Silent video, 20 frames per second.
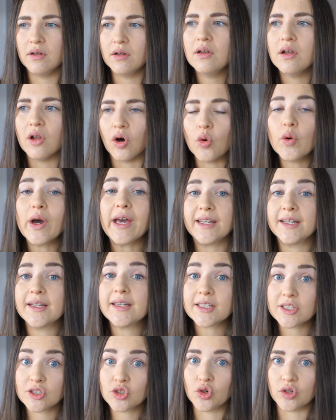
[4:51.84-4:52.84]
low, and
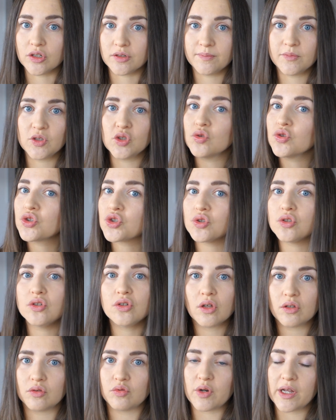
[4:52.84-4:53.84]
it is good. You should
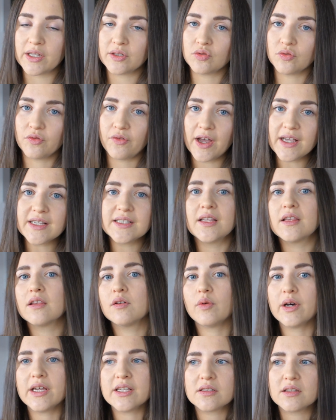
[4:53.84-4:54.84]
not run too fast,
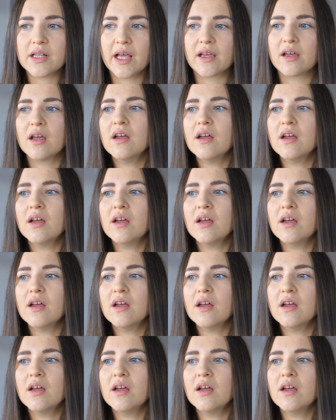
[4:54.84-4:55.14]
otherwise